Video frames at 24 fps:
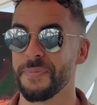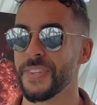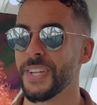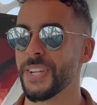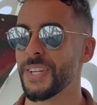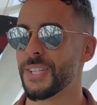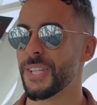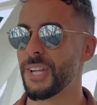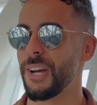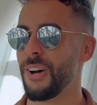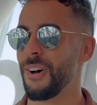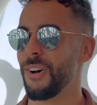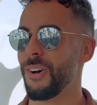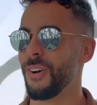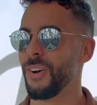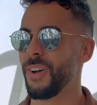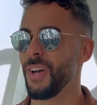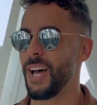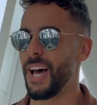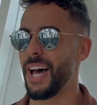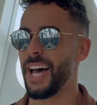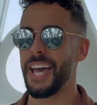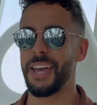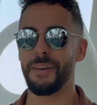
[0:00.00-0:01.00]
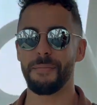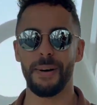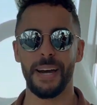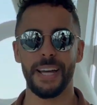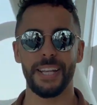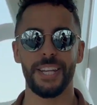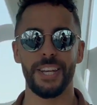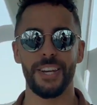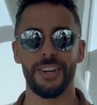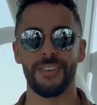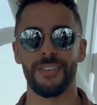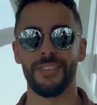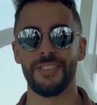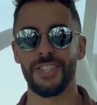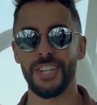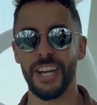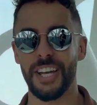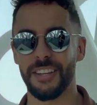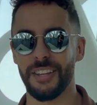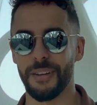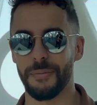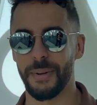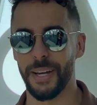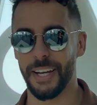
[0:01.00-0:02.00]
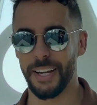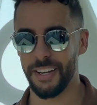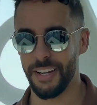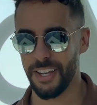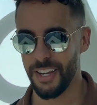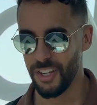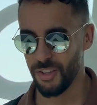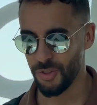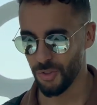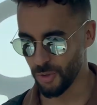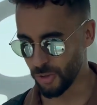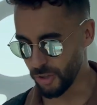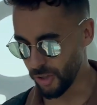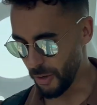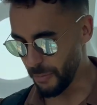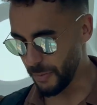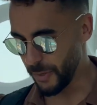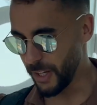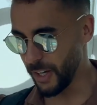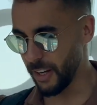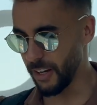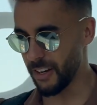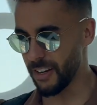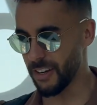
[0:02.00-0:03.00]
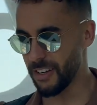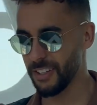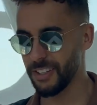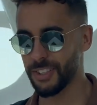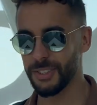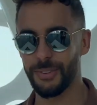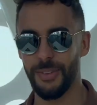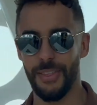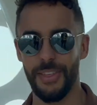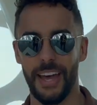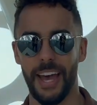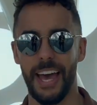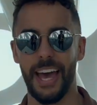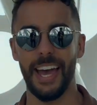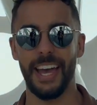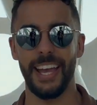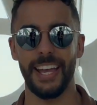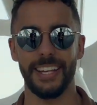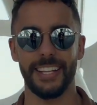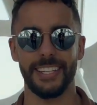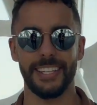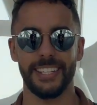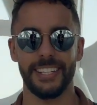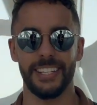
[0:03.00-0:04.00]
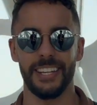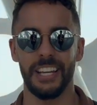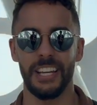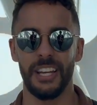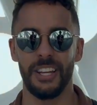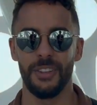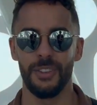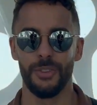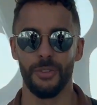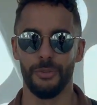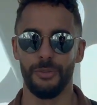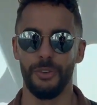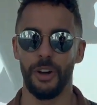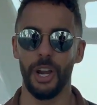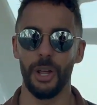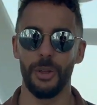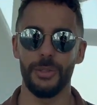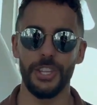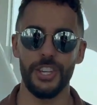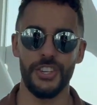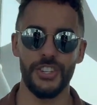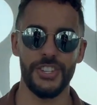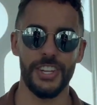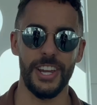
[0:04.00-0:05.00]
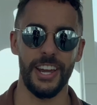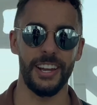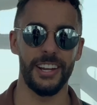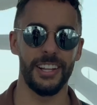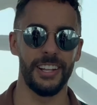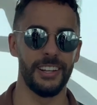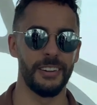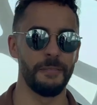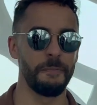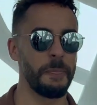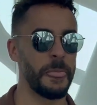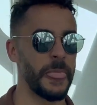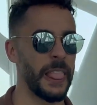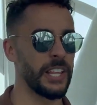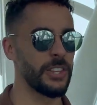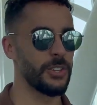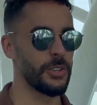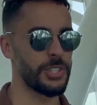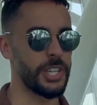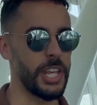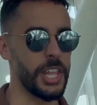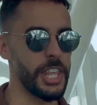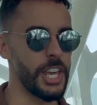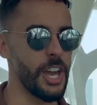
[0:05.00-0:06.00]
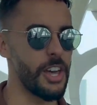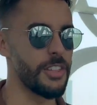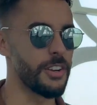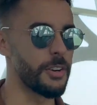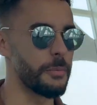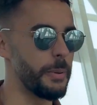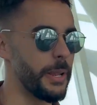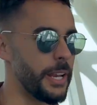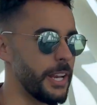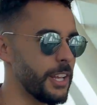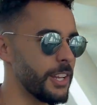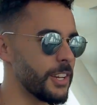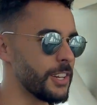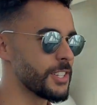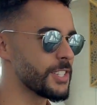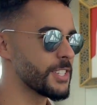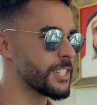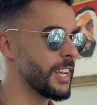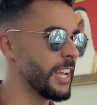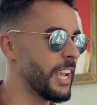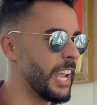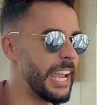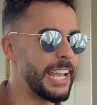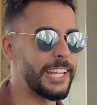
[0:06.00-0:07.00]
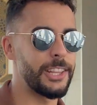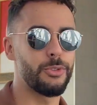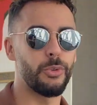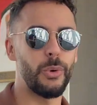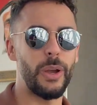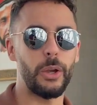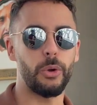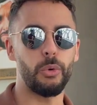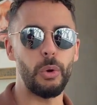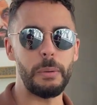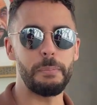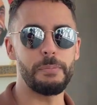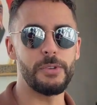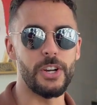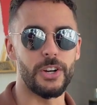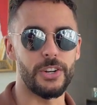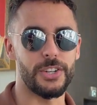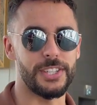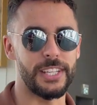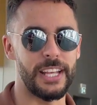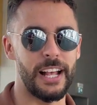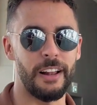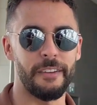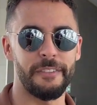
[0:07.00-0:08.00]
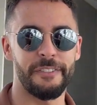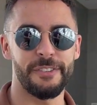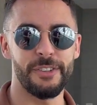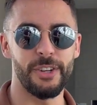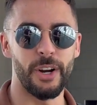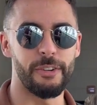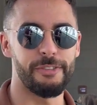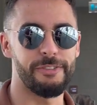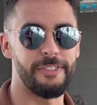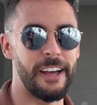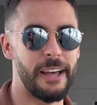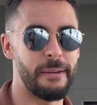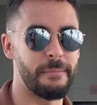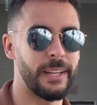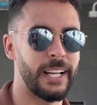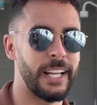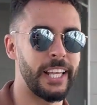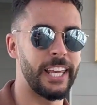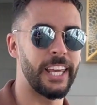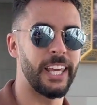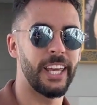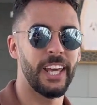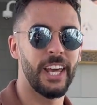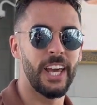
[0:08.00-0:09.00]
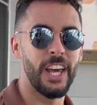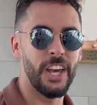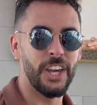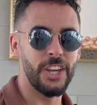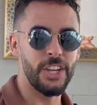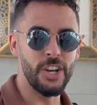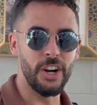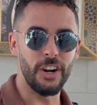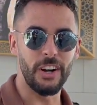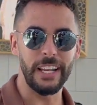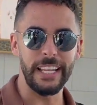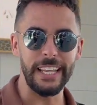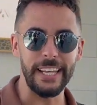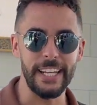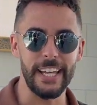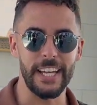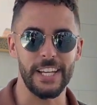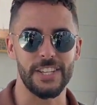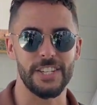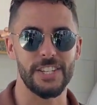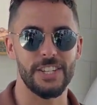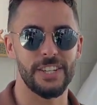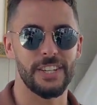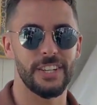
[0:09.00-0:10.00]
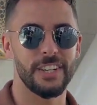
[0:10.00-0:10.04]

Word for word: So I invite you, gentlemen, to come here to the heights, to follow this channel, to see the other videos, and to equip yourself, your family, your lineage,